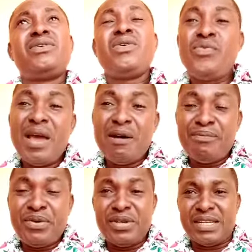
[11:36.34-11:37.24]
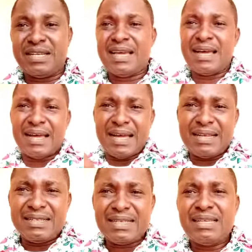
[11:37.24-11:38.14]
We are building
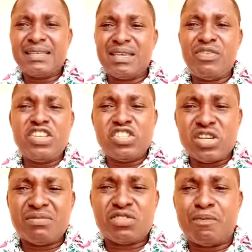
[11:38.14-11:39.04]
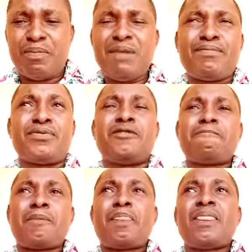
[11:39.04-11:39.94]
and giving jobs to people.
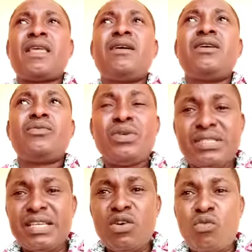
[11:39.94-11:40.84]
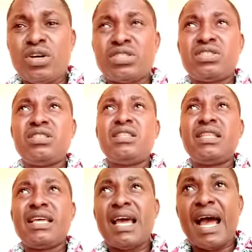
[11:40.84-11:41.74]
We see what the
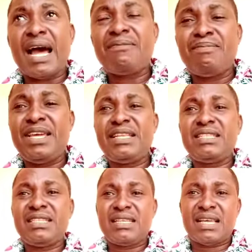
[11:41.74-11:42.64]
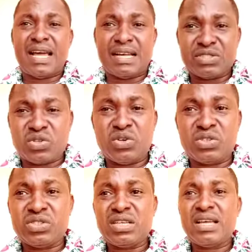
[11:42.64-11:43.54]
admin has done
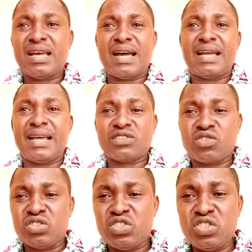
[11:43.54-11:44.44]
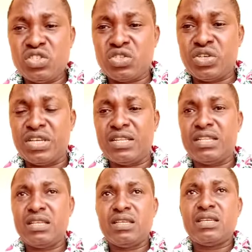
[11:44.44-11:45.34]
and has continued doing.
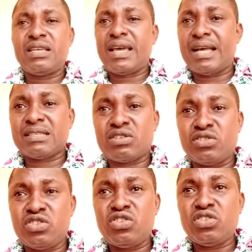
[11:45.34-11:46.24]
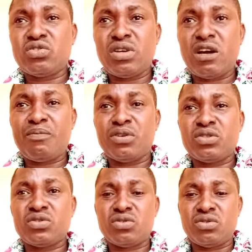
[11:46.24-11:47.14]
He has continued to help us
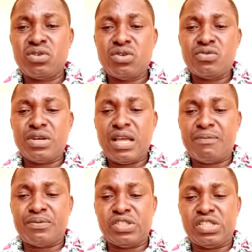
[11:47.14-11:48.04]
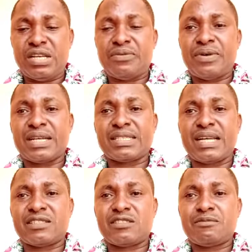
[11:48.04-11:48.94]
to really appreciate the fact that
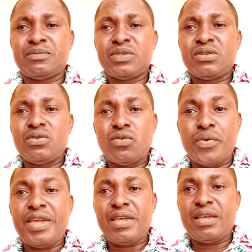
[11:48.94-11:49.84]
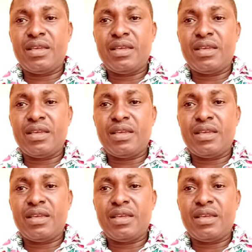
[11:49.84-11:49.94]
we